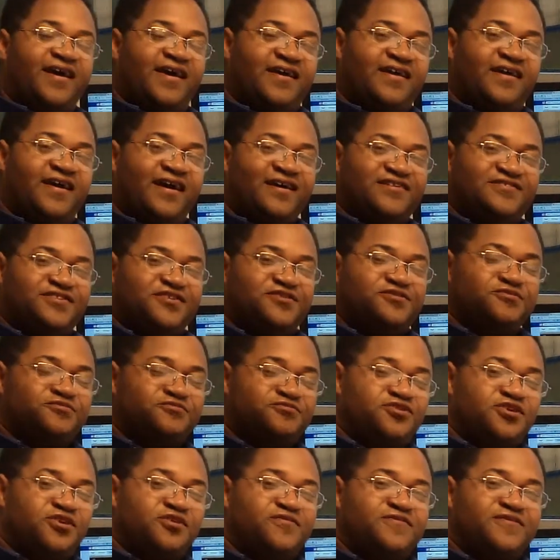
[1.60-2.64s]
Hey guys,
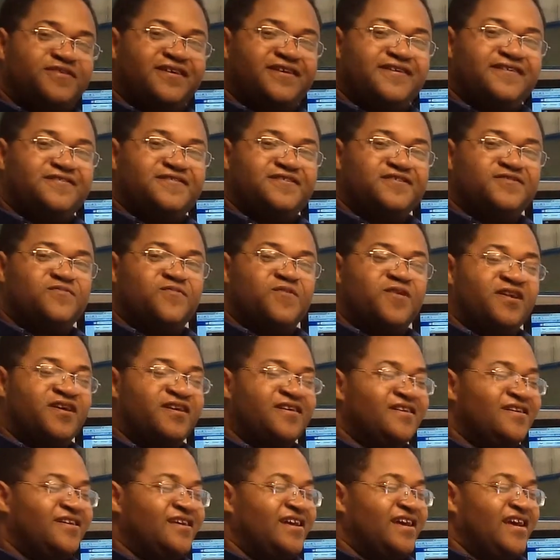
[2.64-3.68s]
Cecil Jones here. Just
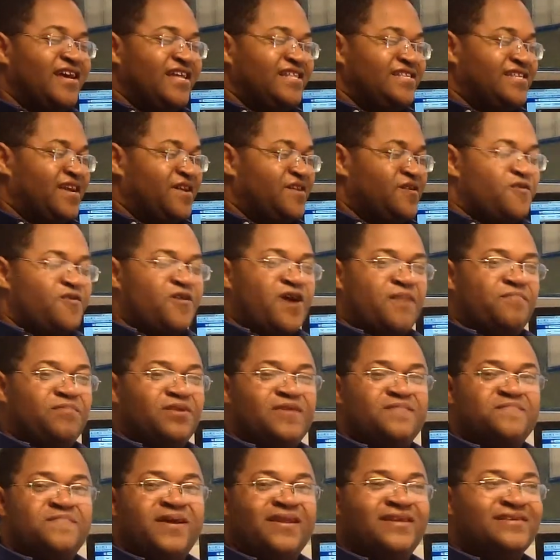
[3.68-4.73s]
want to take a
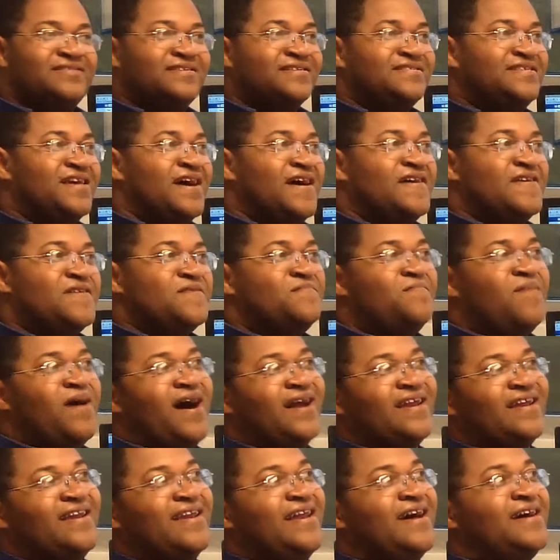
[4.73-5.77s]
couple of minutes to tell you
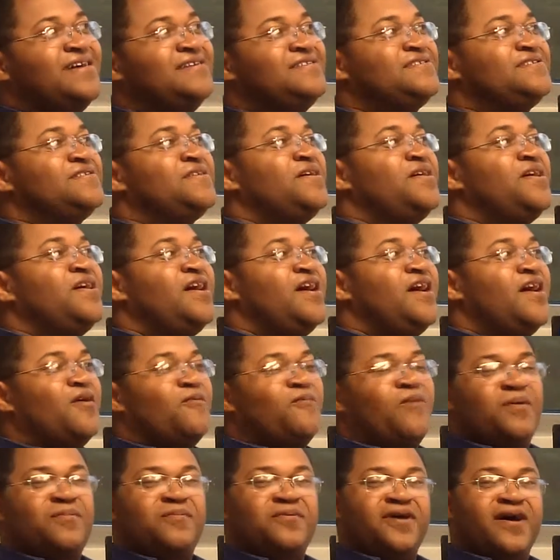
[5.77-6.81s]
about a nice
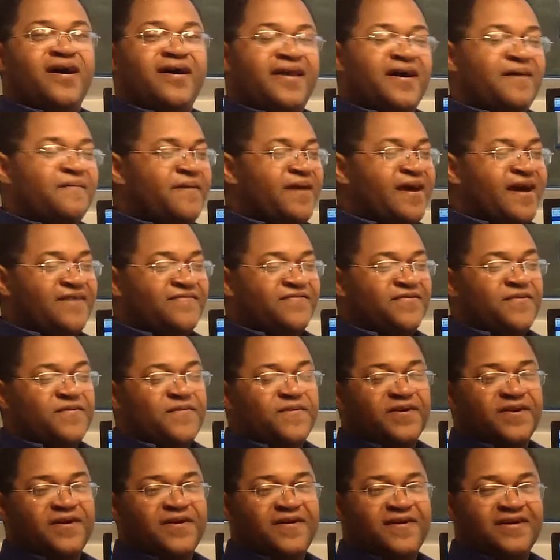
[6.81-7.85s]
uh, webinar that we have
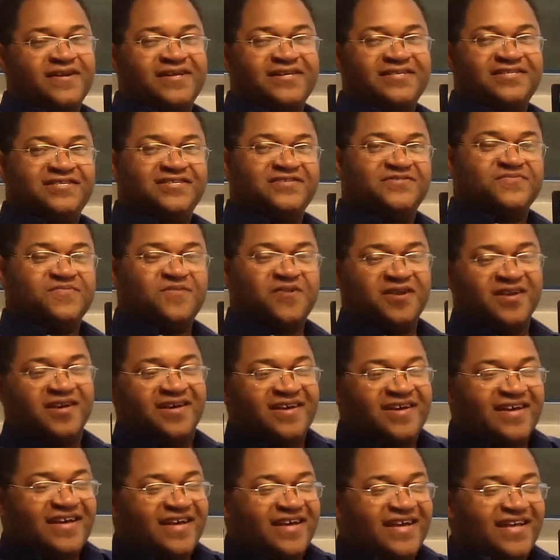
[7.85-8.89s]
going on and just want
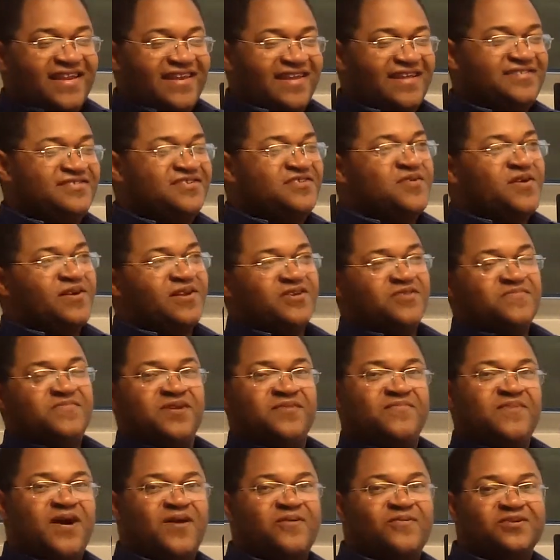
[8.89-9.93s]
to let you know a
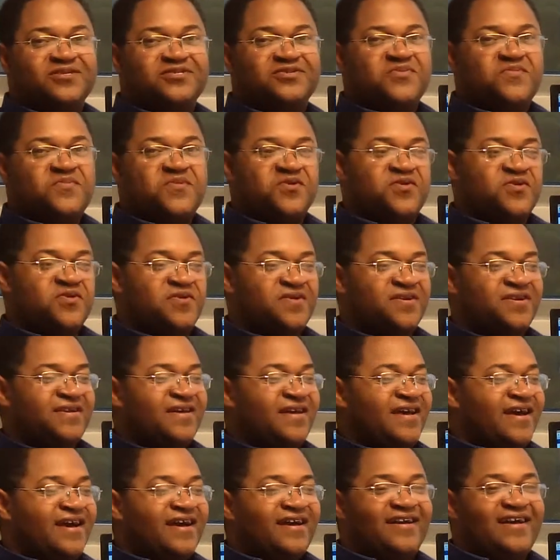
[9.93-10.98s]
little bit about what's going
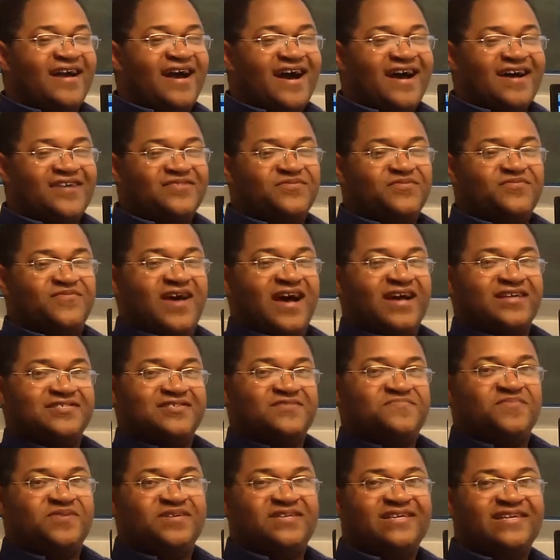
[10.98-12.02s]
on. Guys, we've
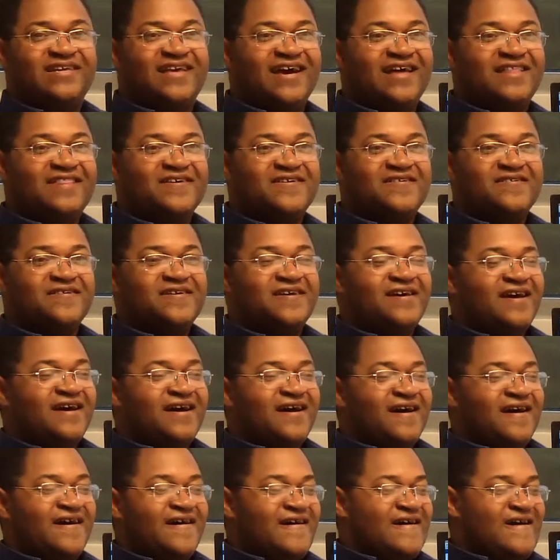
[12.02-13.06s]
actually put together
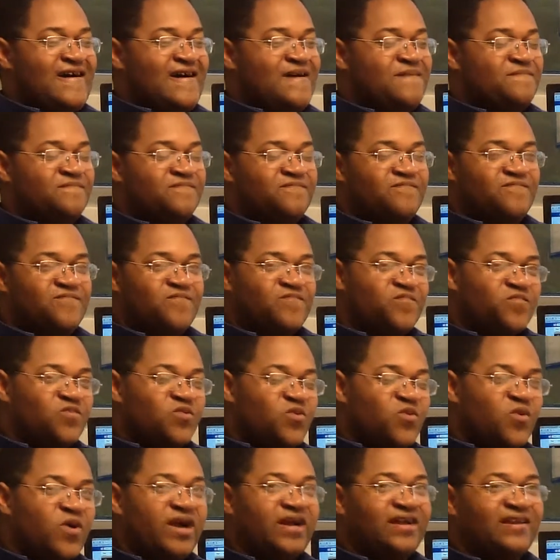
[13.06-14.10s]
um,
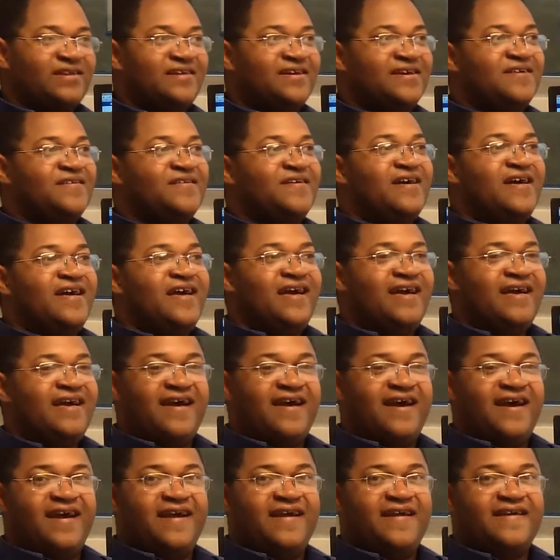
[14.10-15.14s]
quickly
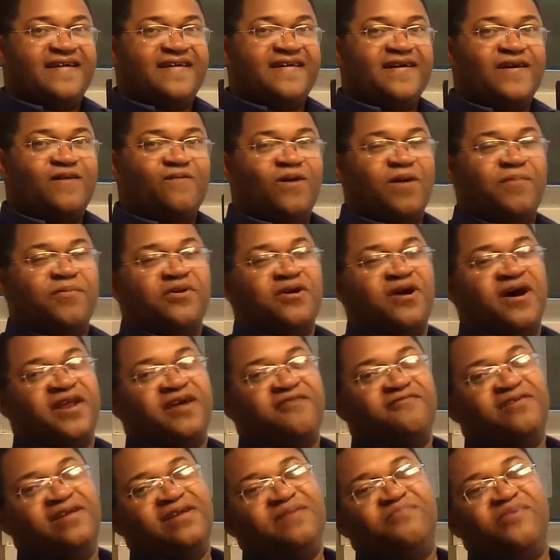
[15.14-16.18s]
a uh,
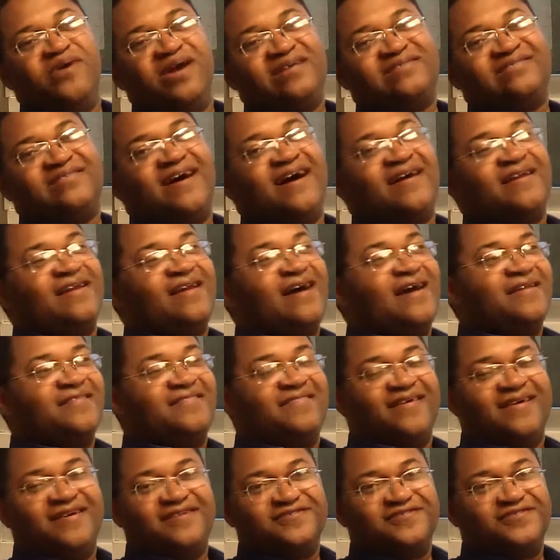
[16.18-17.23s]
webinar that really breaks down a
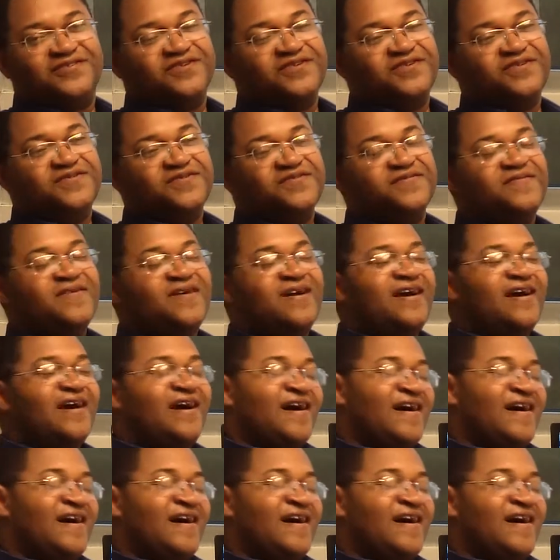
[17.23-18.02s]
lot of things to you.